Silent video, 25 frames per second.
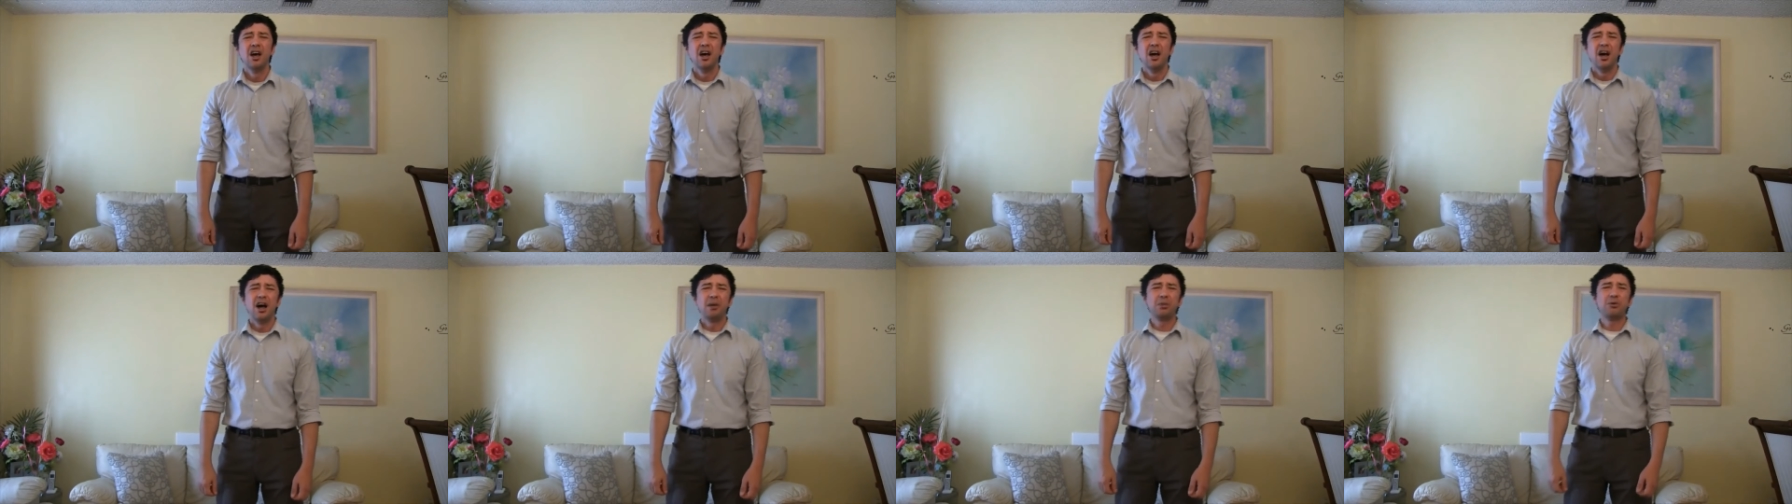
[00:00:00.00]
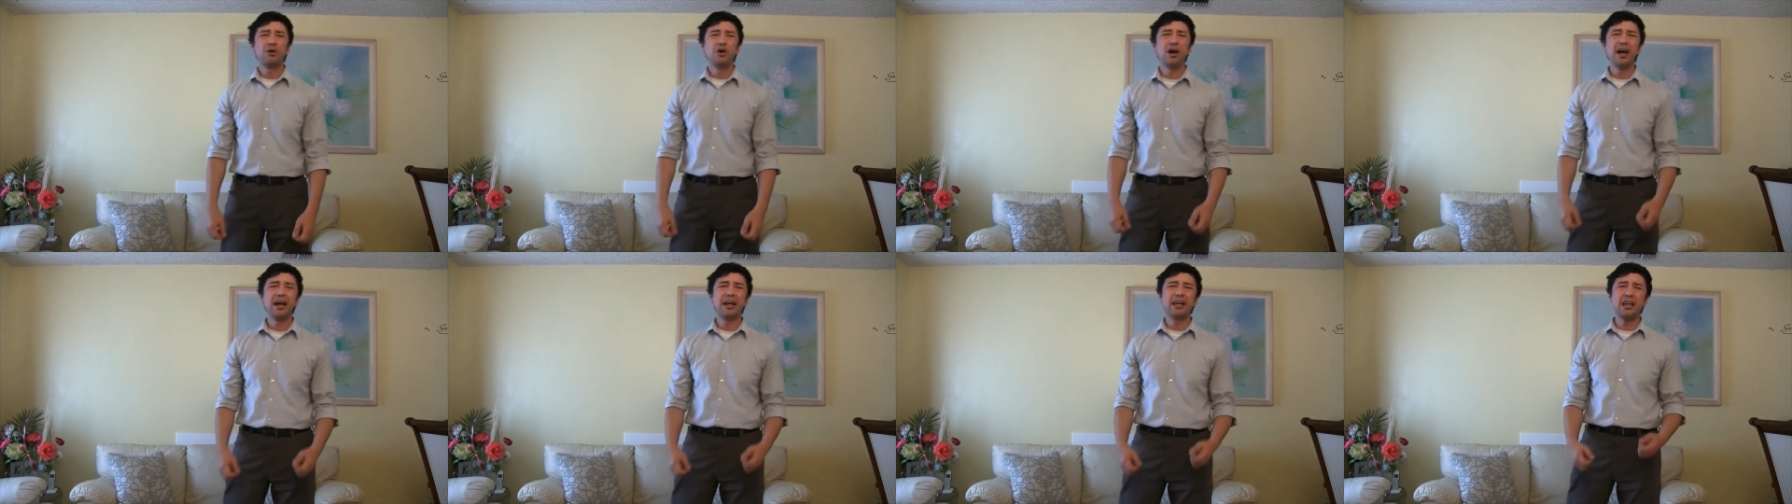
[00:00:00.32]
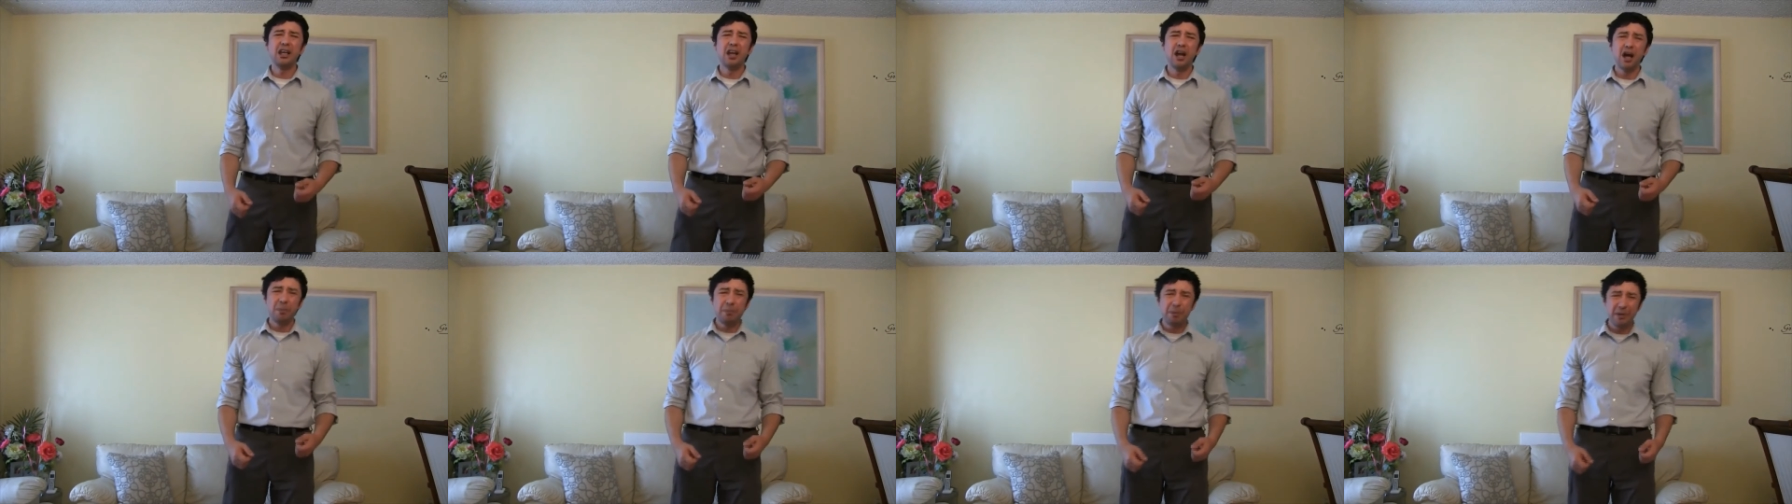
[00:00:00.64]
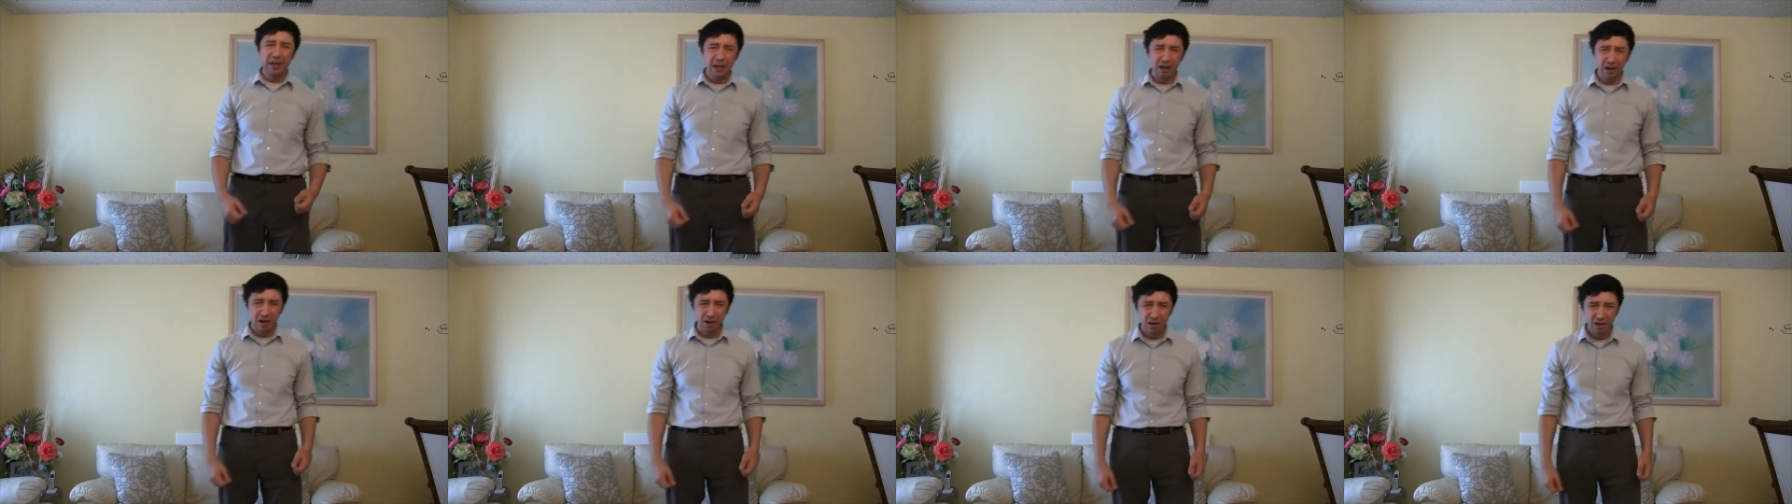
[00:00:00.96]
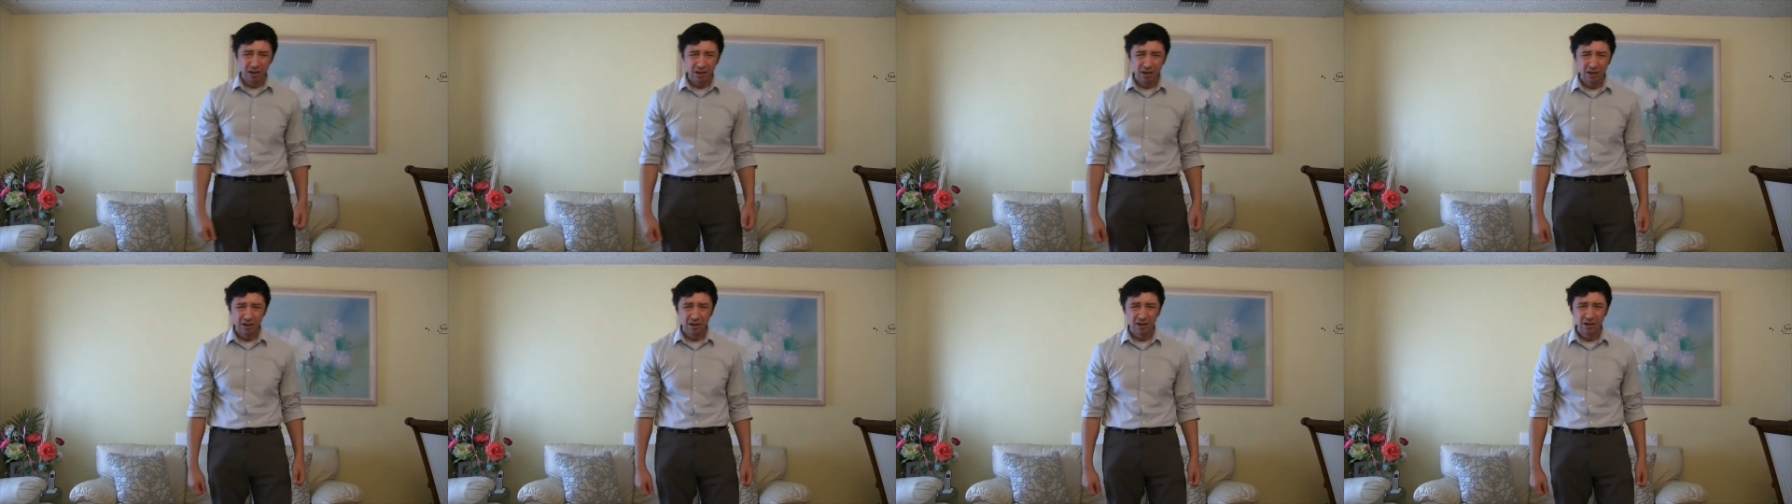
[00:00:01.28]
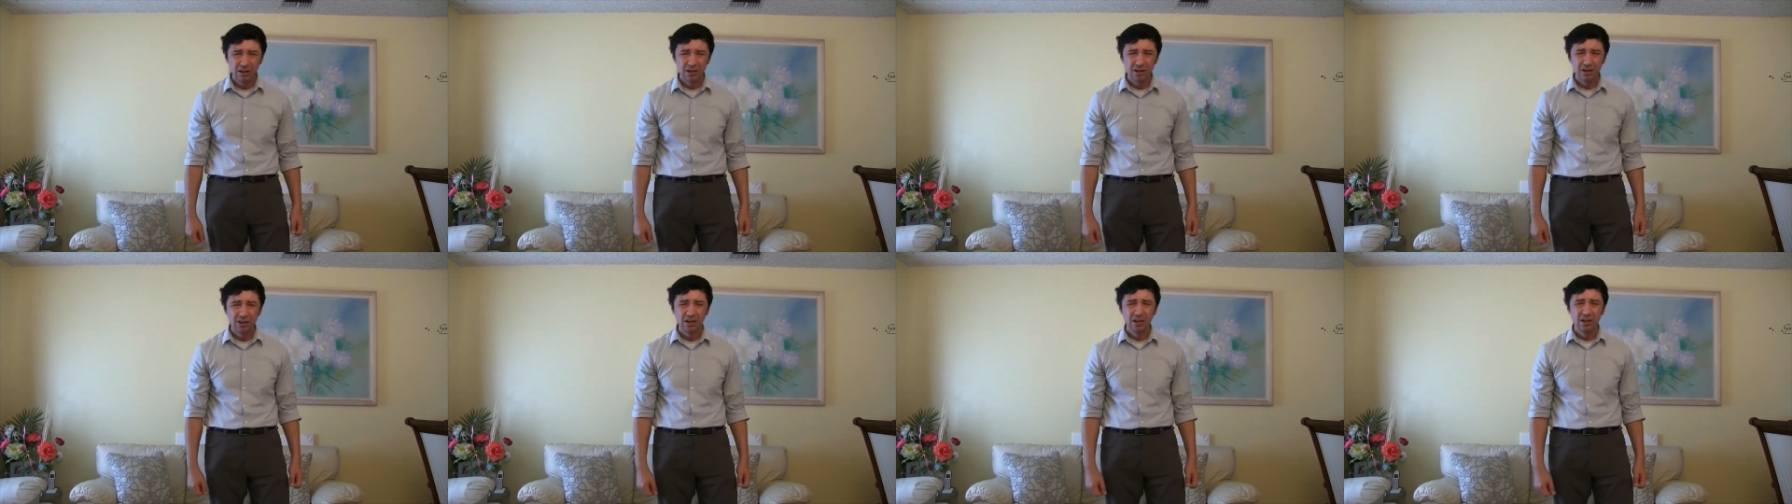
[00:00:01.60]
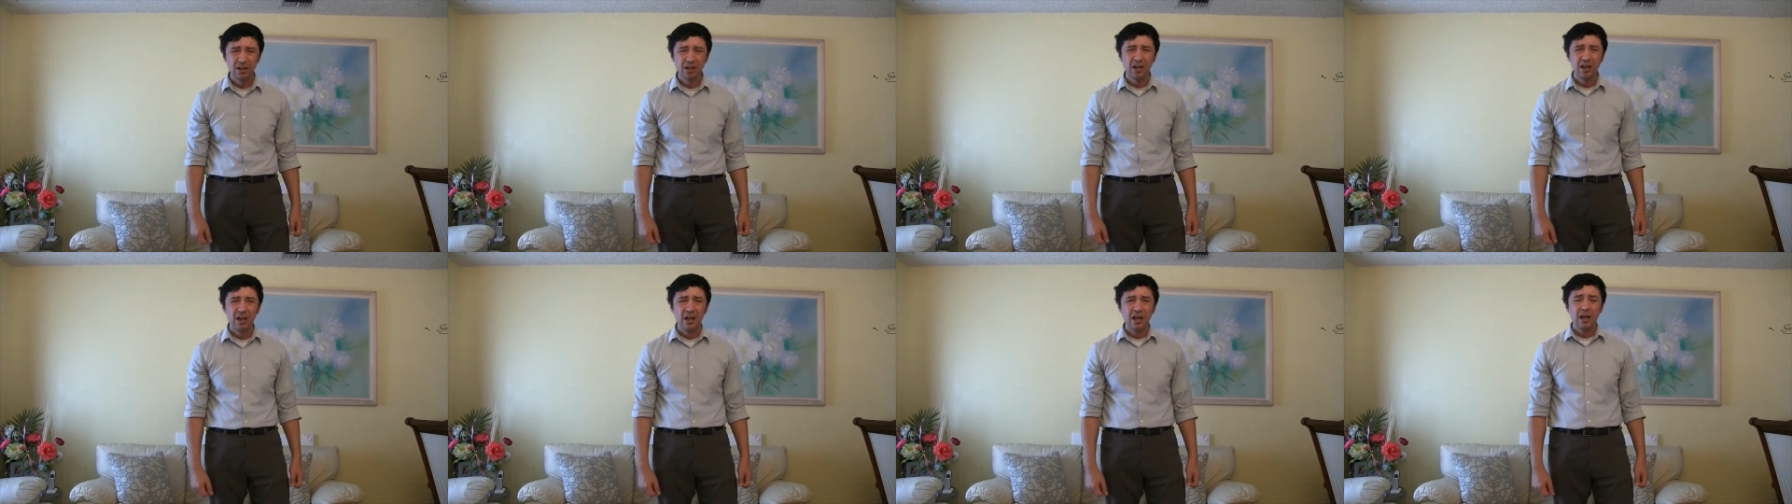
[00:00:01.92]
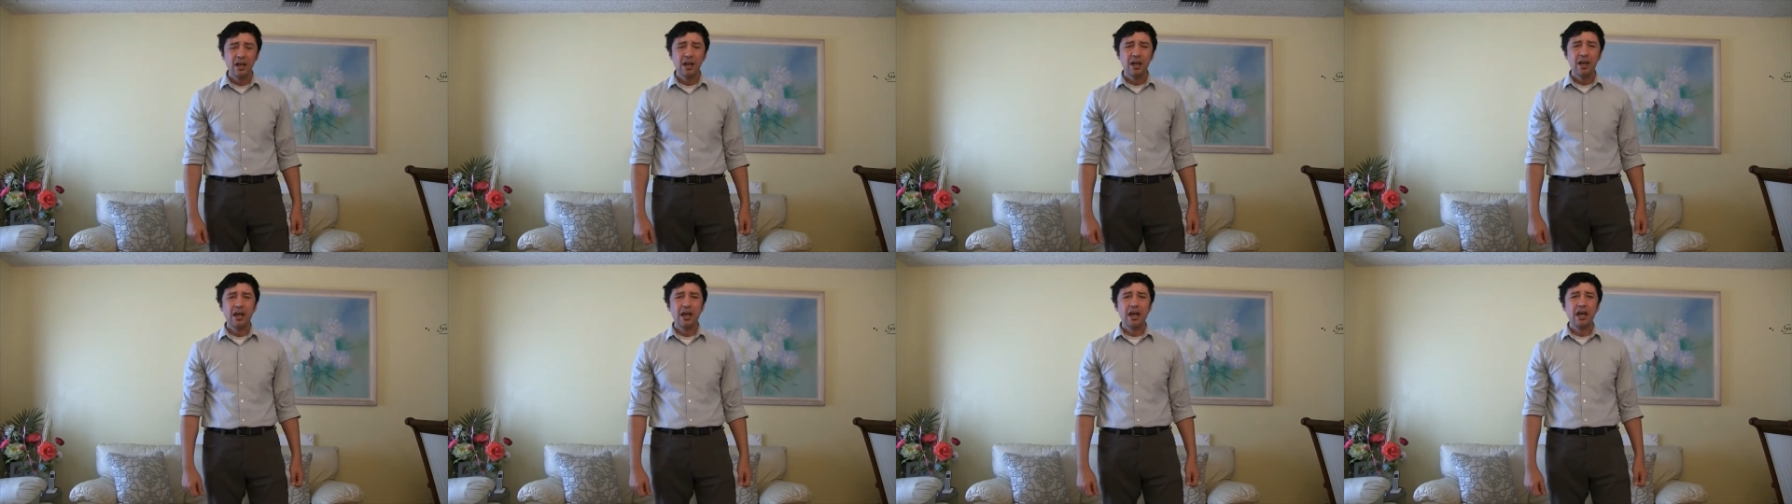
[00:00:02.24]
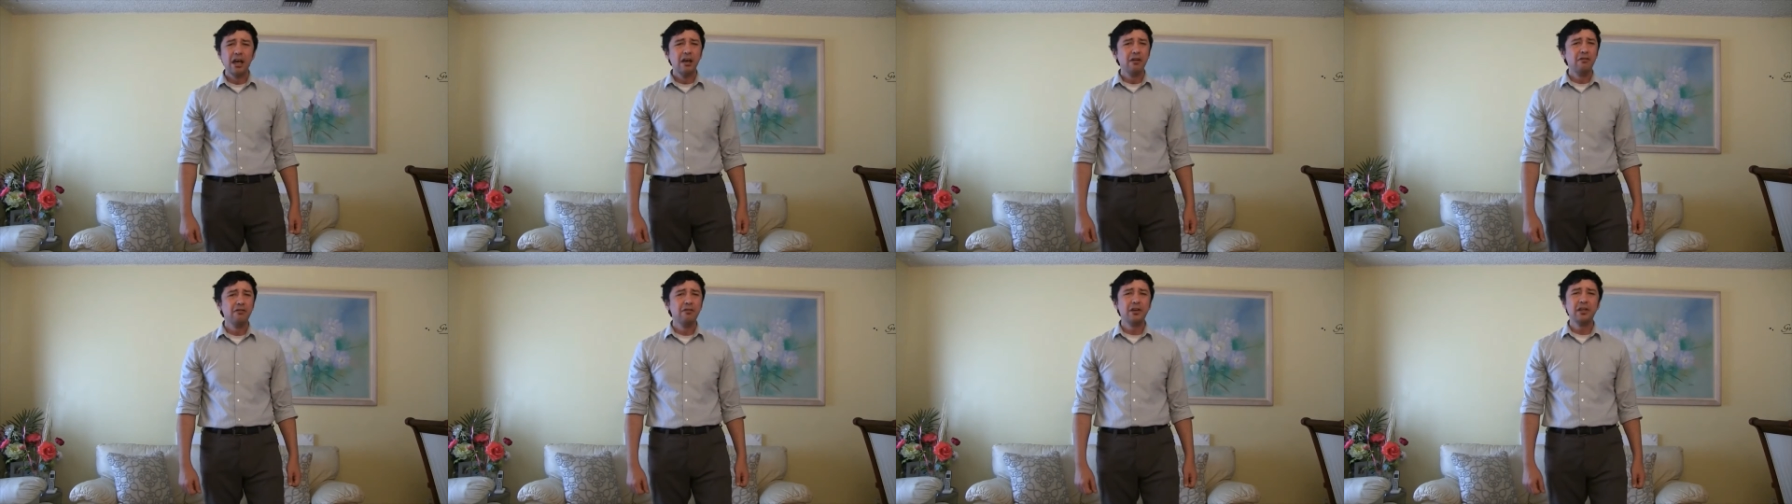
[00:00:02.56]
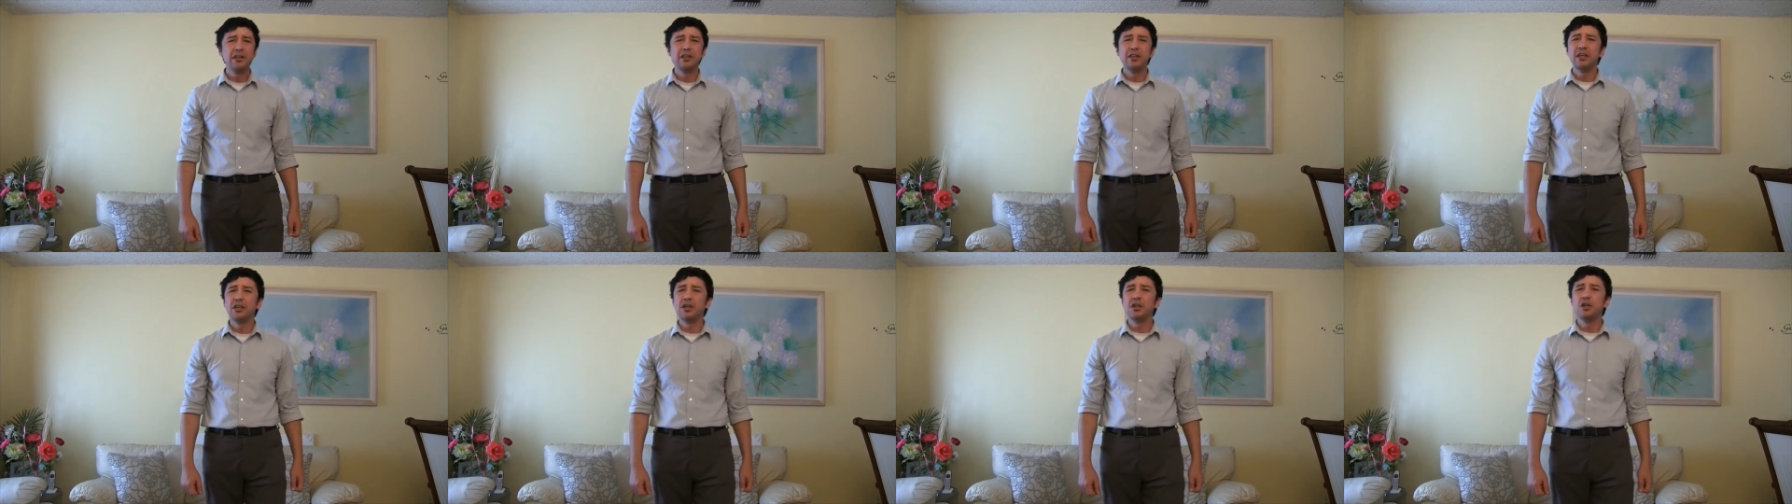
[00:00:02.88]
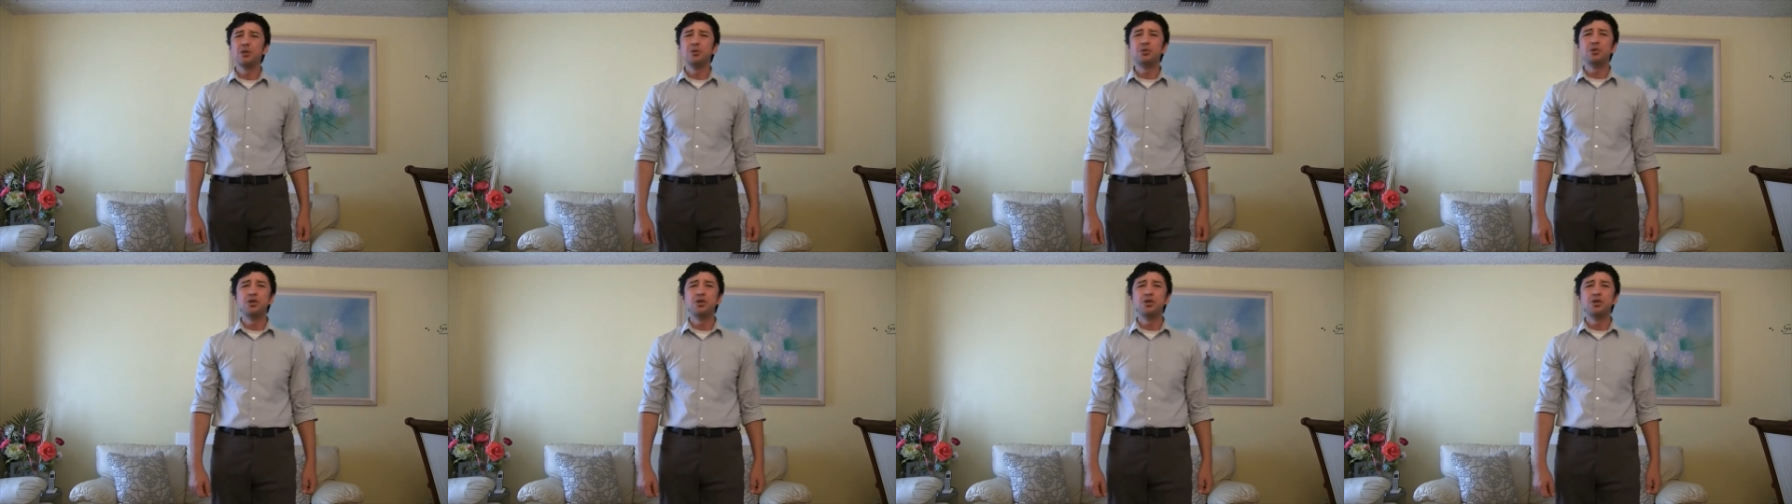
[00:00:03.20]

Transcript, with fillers: I'm cracking up here. Everything you